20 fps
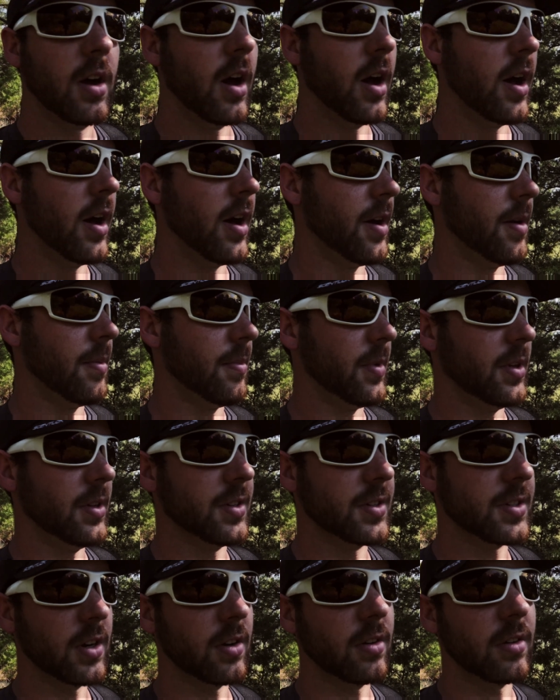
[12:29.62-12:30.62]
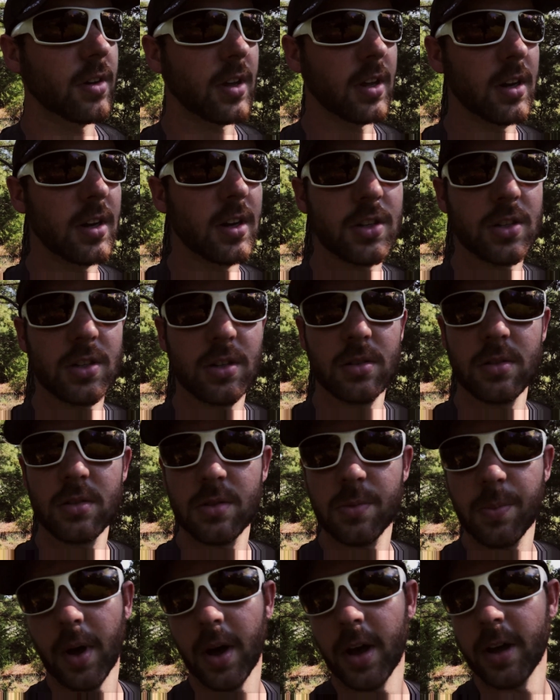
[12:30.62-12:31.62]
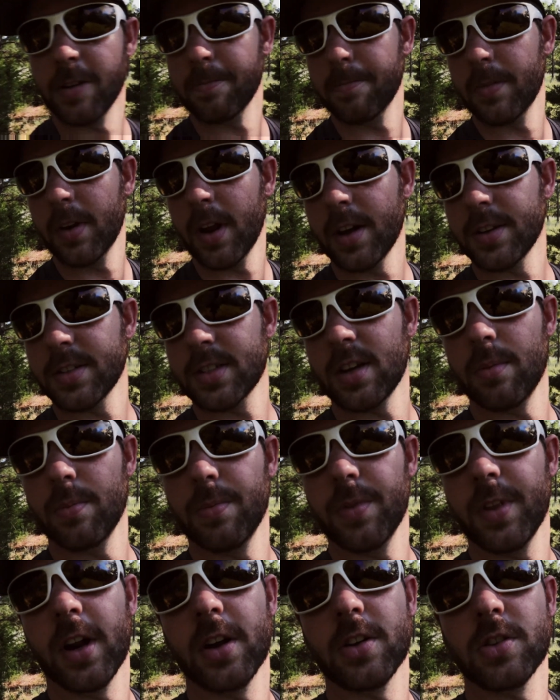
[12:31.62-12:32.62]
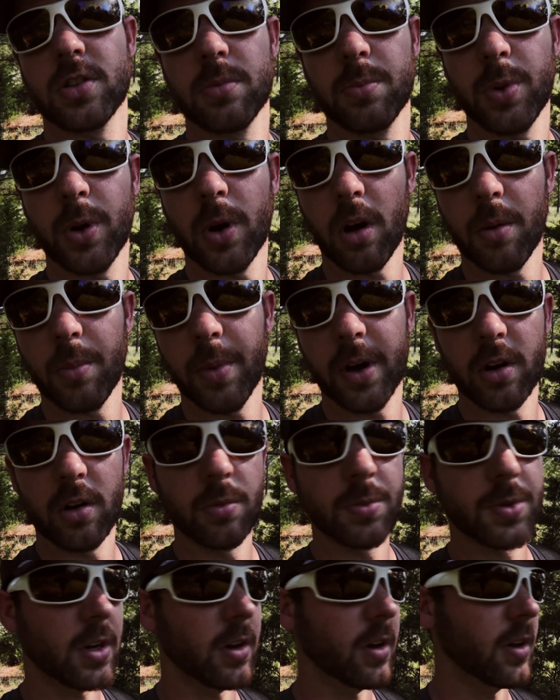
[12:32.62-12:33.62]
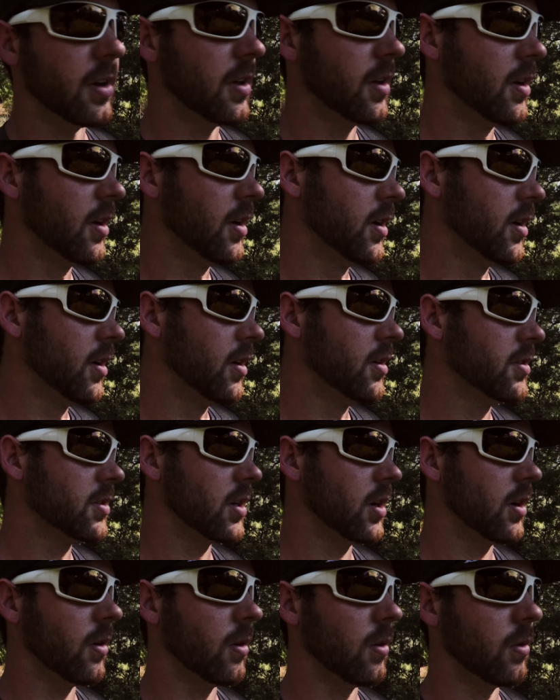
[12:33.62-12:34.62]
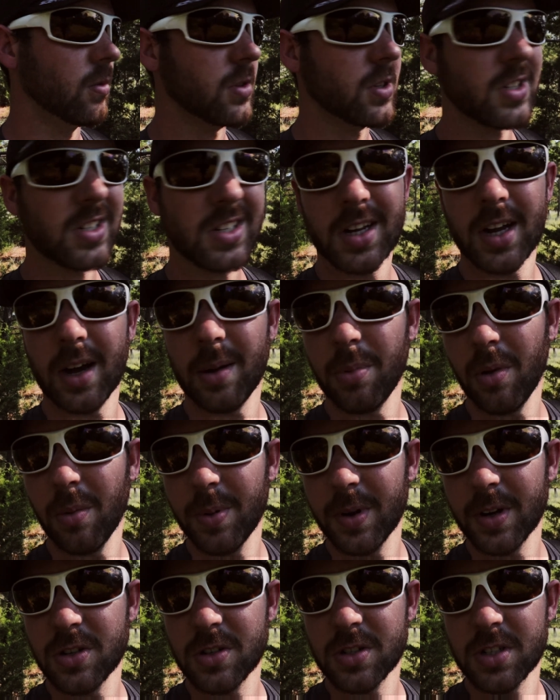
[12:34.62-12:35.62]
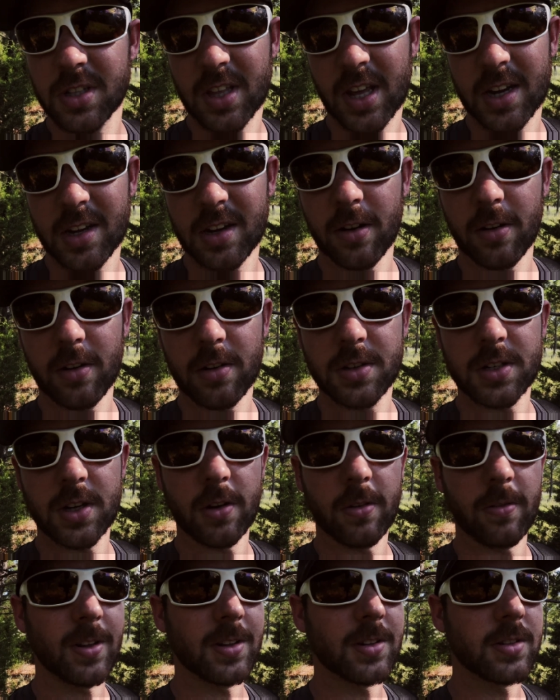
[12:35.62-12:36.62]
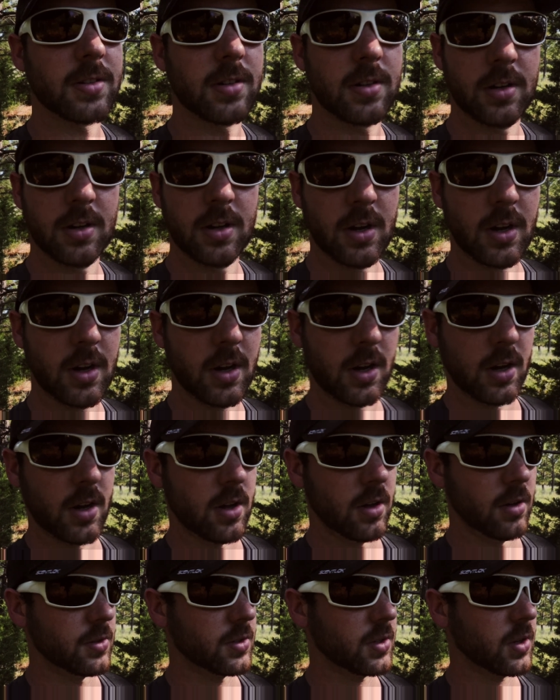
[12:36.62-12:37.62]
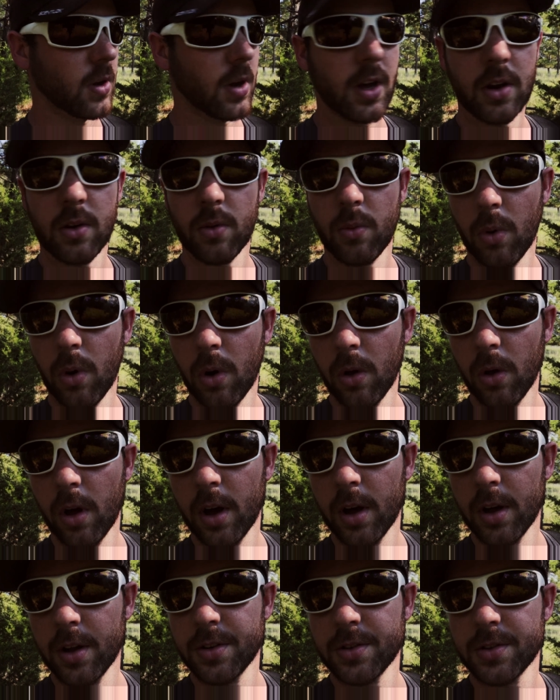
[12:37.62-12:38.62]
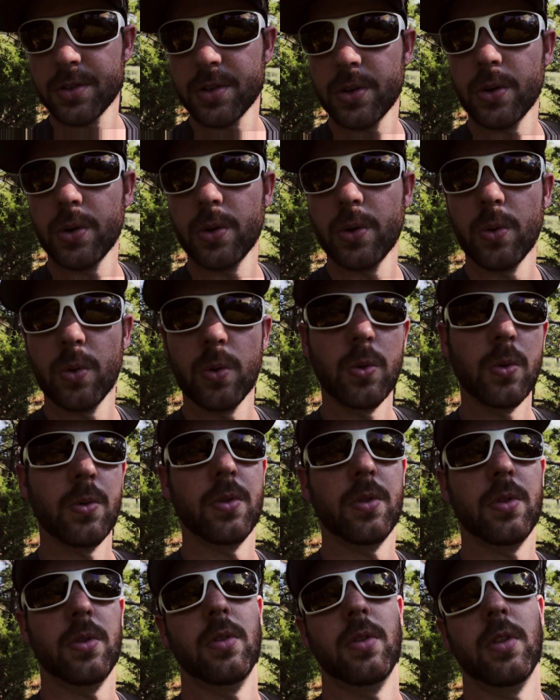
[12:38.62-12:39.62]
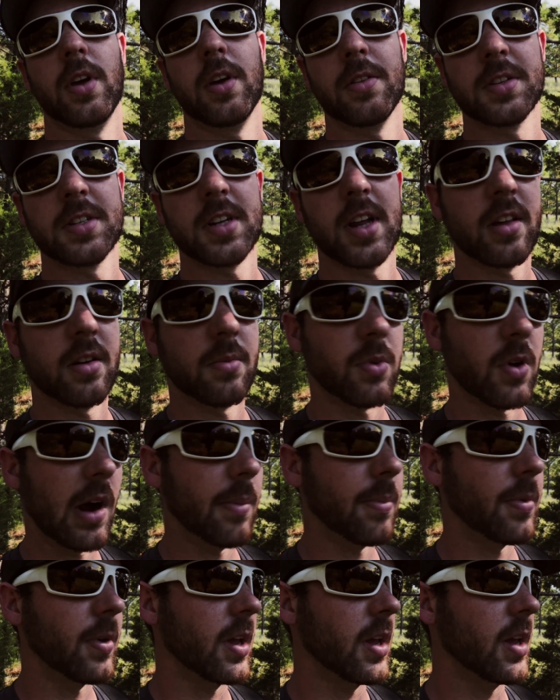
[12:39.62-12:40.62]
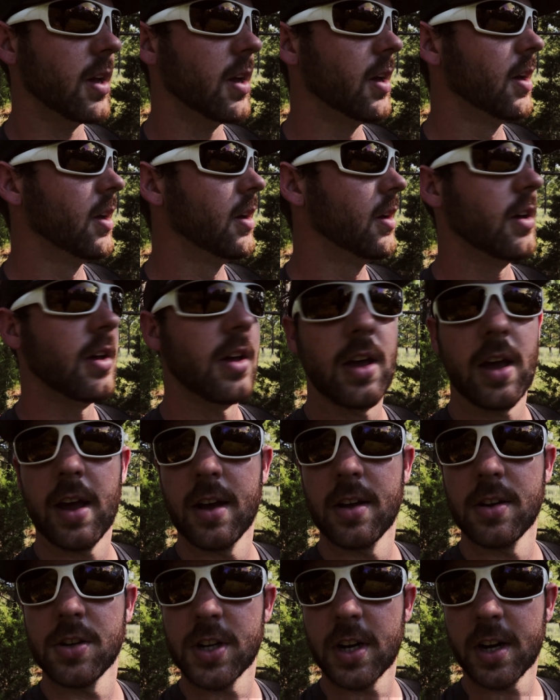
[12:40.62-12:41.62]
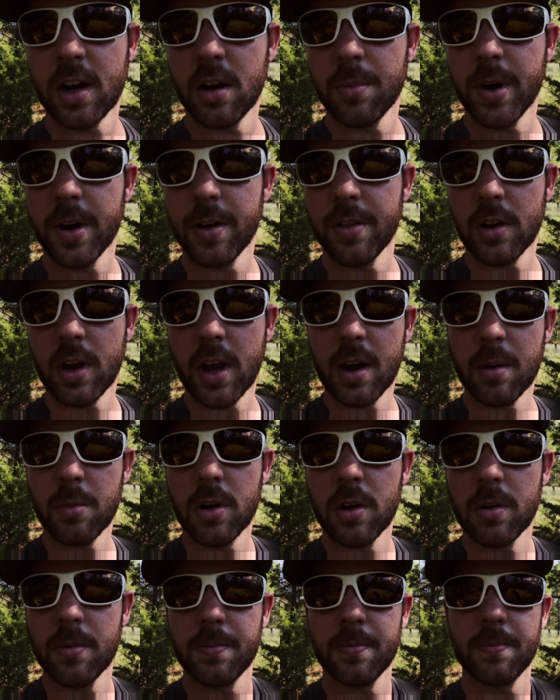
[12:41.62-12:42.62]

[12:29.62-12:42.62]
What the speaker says: in certain conditions, but not something that I should put all my hopes on. So just a couple pictures of that deer. So let's go ahead and roll on to the other side of the property and check out my other camera.